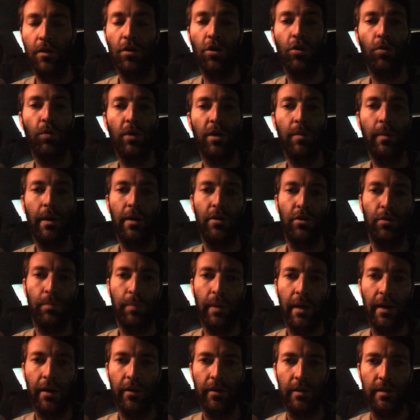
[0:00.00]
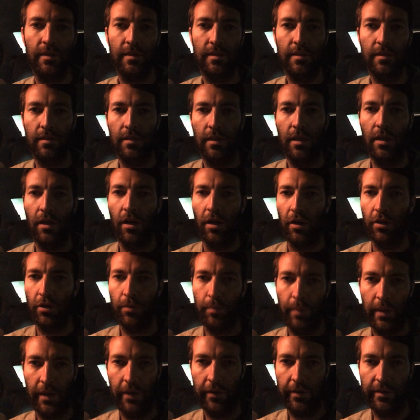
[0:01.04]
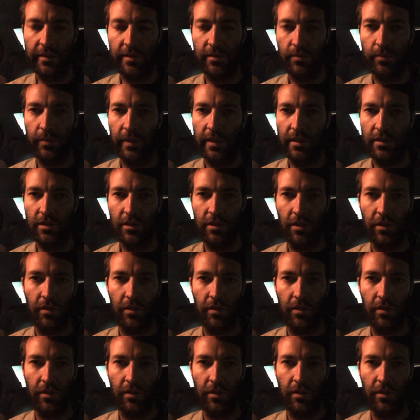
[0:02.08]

Or what about your parents? Are your parents rich?